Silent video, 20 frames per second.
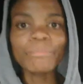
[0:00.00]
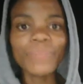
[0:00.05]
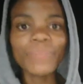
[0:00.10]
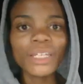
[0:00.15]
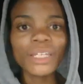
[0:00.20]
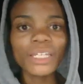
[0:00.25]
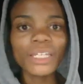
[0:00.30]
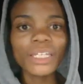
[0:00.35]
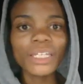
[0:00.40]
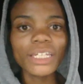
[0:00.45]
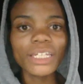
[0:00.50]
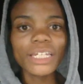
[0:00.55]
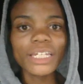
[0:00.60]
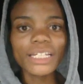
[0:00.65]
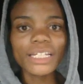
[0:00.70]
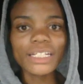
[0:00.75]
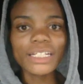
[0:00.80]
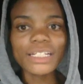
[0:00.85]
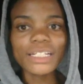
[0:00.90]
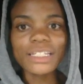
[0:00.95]
here
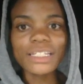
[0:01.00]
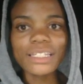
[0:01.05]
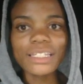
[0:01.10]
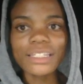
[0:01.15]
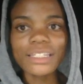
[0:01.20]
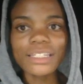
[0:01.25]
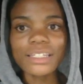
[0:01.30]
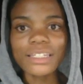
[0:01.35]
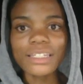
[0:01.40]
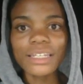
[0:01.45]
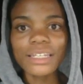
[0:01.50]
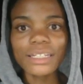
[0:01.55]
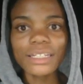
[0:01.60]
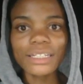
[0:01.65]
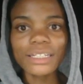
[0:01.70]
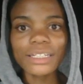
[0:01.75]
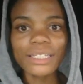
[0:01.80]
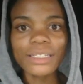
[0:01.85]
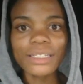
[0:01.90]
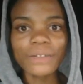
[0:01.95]
this is
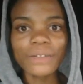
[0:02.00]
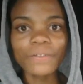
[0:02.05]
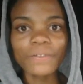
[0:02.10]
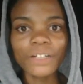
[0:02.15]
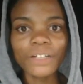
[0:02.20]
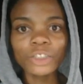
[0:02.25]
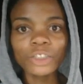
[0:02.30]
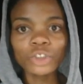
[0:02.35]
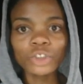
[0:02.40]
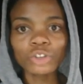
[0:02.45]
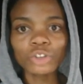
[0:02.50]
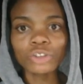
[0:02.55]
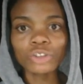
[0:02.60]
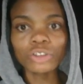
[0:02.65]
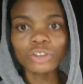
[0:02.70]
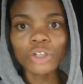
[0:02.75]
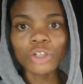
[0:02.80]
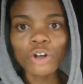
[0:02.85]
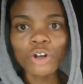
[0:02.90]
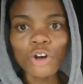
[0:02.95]
the function.
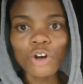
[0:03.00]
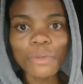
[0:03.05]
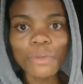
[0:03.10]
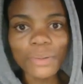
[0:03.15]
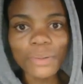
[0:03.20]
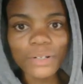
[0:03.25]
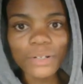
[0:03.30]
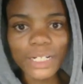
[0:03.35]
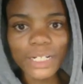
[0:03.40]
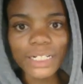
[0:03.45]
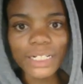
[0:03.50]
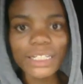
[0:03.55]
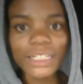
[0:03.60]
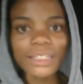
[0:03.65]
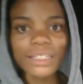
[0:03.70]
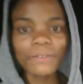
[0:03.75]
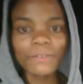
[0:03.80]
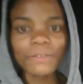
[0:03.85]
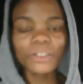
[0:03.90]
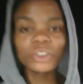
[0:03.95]
All product is the
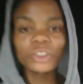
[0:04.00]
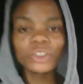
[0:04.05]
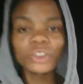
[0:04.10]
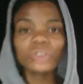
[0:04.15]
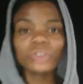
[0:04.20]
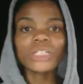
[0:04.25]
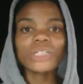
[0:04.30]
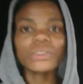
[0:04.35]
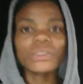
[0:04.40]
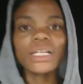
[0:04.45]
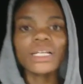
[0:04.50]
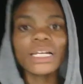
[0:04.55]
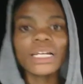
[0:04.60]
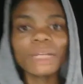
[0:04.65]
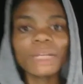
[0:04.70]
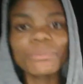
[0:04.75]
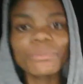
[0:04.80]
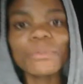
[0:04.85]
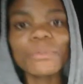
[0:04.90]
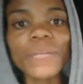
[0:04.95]
function that will
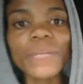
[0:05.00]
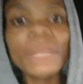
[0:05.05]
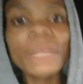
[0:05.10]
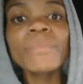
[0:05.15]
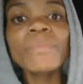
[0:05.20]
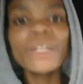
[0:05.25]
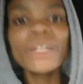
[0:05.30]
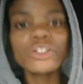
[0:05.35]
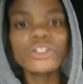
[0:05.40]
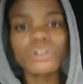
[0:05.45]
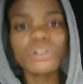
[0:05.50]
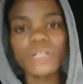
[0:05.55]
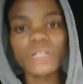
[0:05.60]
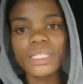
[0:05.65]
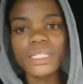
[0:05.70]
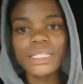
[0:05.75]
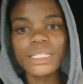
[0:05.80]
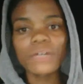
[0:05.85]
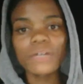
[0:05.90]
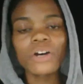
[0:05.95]
help me to
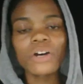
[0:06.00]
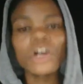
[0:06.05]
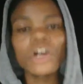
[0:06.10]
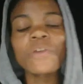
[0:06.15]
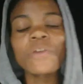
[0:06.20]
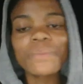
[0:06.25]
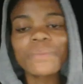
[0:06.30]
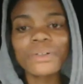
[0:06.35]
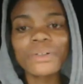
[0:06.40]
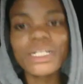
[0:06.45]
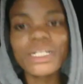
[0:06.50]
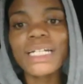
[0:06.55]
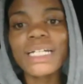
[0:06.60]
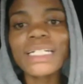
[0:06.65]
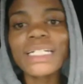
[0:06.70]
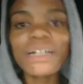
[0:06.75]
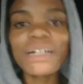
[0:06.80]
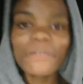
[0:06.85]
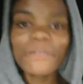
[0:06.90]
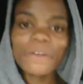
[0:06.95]
list all product
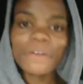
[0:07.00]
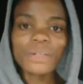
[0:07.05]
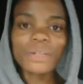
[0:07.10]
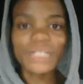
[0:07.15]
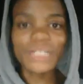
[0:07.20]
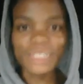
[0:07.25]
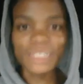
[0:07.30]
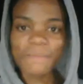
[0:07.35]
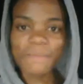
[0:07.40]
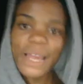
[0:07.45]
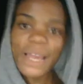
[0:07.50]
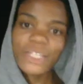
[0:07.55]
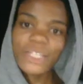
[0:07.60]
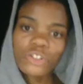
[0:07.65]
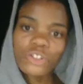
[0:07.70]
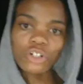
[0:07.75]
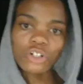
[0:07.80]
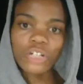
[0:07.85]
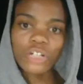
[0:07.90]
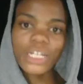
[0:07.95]
available in my
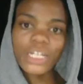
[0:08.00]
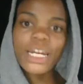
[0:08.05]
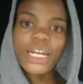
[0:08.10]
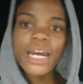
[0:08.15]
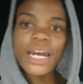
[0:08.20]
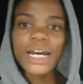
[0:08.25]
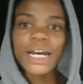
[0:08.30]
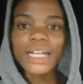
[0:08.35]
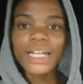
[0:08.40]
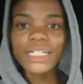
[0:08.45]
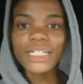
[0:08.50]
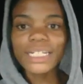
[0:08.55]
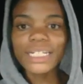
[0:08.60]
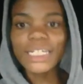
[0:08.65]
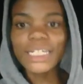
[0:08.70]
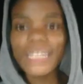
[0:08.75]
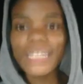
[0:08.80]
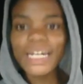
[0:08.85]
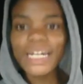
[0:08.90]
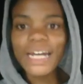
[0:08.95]
stock. And
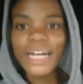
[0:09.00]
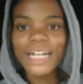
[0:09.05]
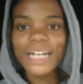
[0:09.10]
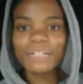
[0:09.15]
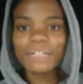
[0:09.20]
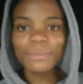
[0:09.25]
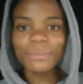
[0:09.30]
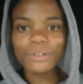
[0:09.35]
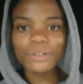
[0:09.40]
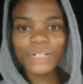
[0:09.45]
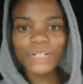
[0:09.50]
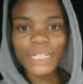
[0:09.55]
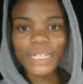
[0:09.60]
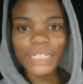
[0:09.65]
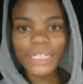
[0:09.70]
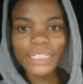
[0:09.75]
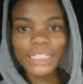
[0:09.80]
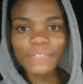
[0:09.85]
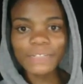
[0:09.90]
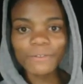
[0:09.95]
here at the product
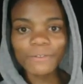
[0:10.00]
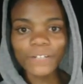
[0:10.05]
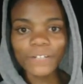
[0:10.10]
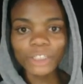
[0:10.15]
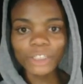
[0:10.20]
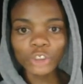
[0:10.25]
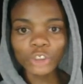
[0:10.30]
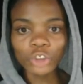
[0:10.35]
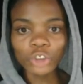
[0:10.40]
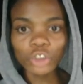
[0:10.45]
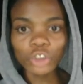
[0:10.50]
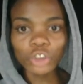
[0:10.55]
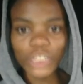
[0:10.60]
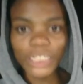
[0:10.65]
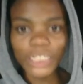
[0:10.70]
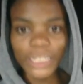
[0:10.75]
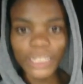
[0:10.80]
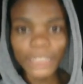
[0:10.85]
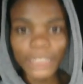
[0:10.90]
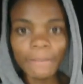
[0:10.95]
function,
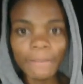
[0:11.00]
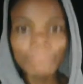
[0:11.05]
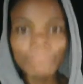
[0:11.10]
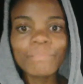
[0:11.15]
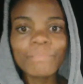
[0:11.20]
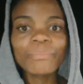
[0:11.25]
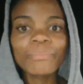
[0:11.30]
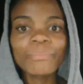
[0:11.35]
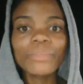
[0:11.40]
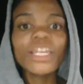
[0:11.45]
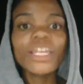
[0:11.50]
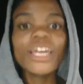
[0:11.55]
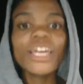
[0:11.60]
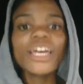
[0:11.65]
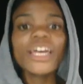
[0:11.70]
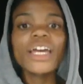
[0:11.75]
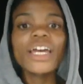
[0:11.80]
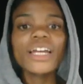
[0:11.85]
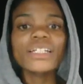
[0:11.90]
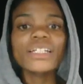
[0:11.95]
here
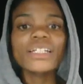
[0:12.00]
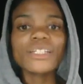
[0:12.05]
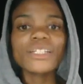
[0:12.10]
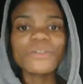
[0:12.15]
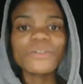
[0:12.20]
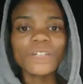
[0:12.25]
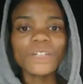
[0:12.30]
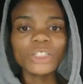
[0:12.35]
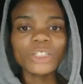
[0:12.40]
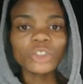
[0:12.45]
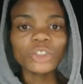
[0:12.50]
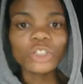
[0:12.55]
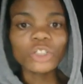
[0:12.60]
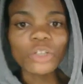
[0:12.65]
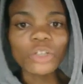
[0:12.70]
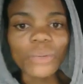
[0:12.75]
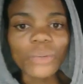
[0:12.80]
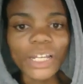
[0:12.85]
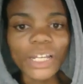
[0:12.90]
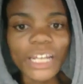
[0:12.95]
this function will
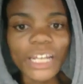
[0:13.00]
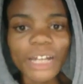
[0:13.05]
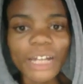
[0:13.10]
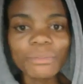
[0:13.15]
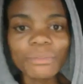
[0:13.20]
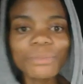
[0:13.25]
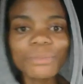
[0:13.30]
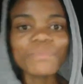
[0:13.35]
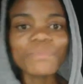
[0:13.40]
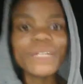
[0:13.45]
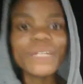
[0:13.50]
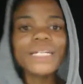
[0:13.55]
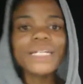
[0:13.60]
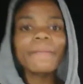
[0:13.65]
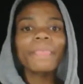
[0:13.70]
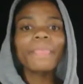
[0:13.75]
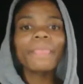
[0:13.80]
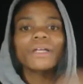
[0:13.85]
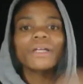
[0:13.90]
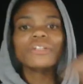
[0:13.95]
help me
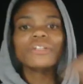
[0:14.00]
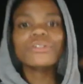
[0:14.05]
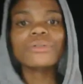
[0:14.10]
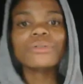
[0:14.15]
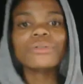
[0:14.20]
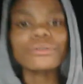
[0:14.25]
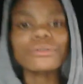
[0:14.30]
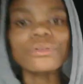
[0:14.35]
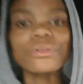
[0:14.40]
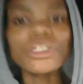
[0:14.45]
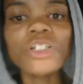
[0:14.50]
to